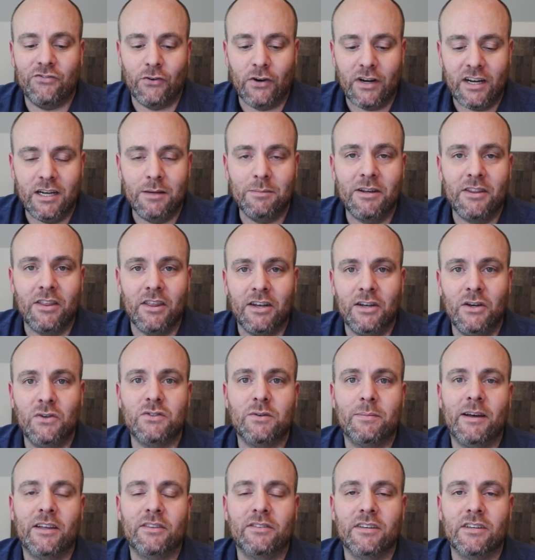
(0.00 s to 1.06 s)
for anybody that knows
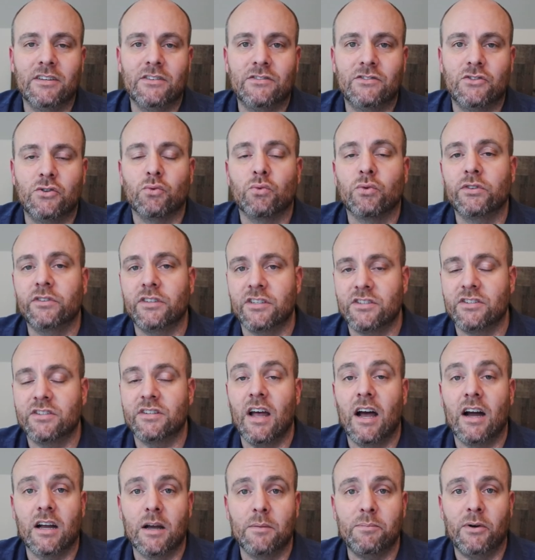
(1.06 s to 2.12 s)
about this to really
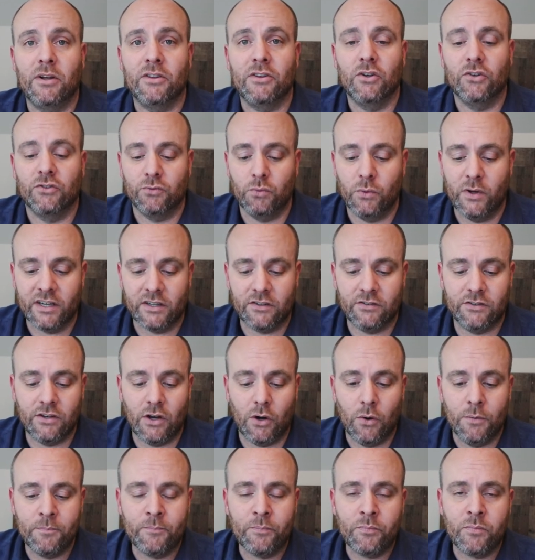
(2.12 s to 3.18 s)
stock up on those wicks.
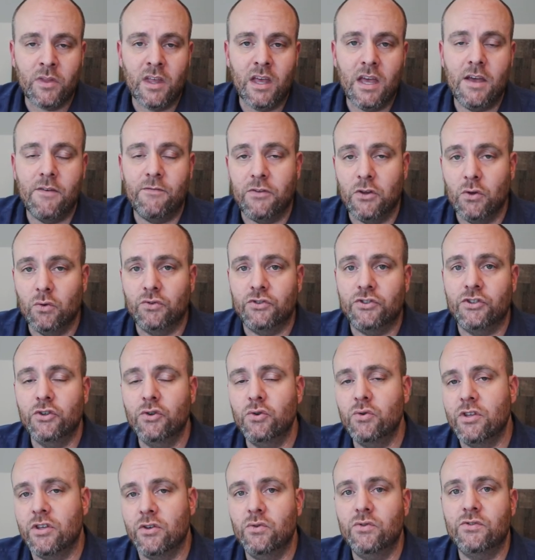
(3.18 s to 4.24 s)
So if you
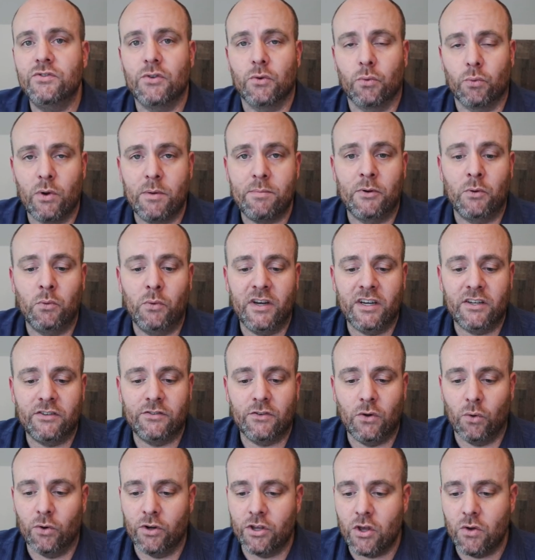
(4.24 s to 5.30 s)
do use the ribbon wicks
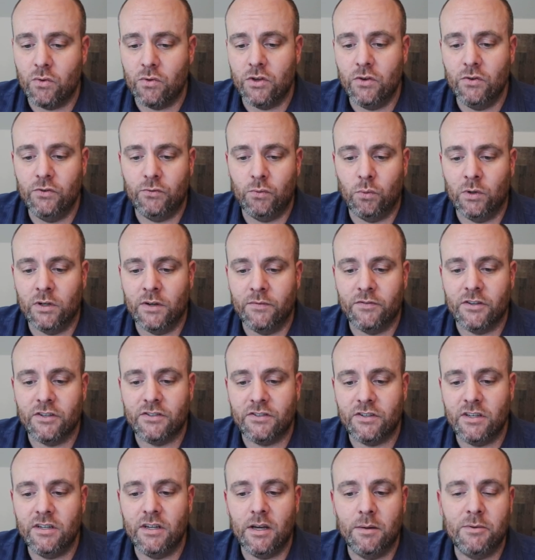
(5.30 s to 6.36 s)
or you use one of the
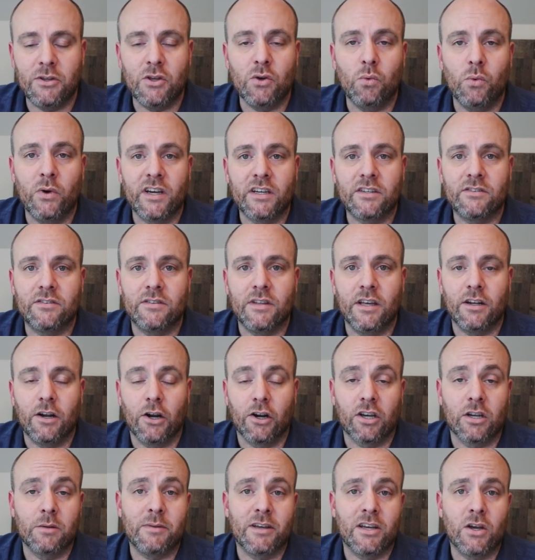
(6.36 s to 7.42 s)
CW wicks that
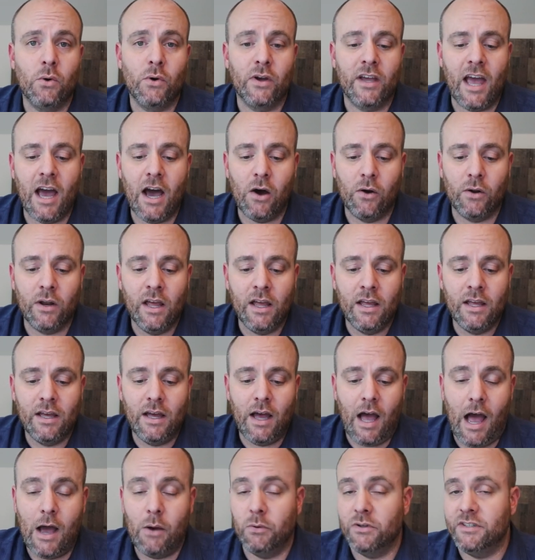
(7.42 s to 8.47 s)
are gonna be going out,
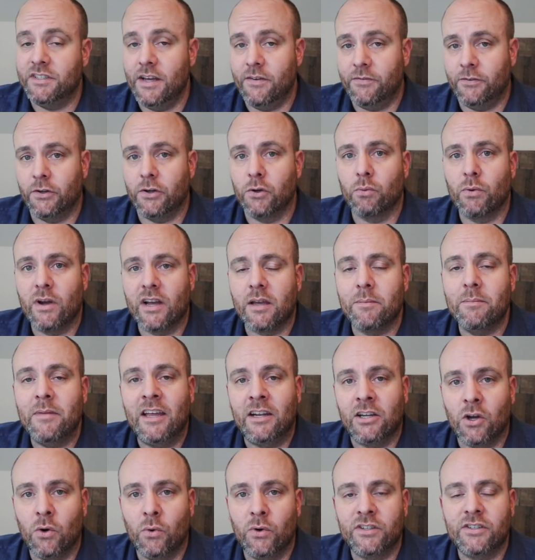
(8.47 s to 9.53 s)
I would definitely
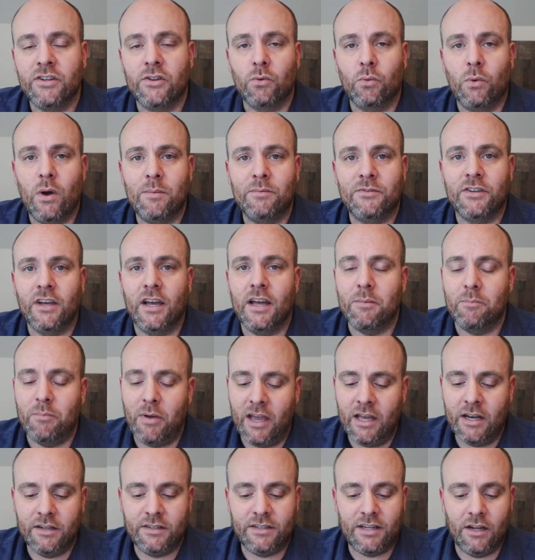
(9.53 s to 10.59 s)
recommend going to the website,
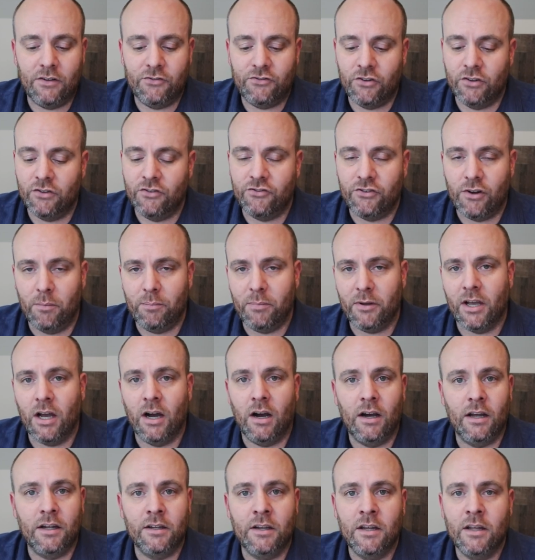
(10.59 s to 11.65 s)
paying attention, jumping
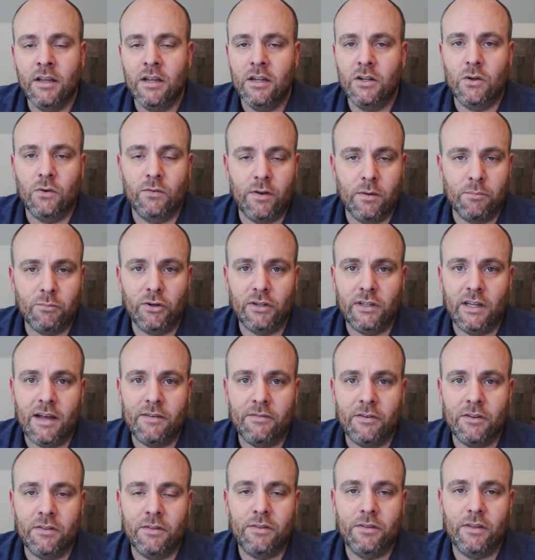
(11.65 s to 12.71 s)
on November
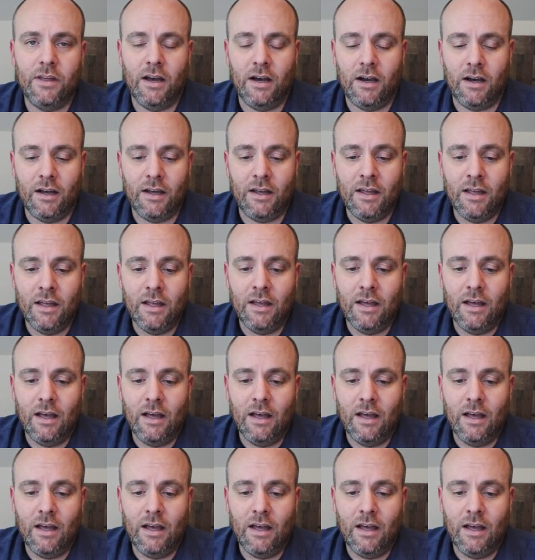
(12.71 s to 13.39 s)
11th.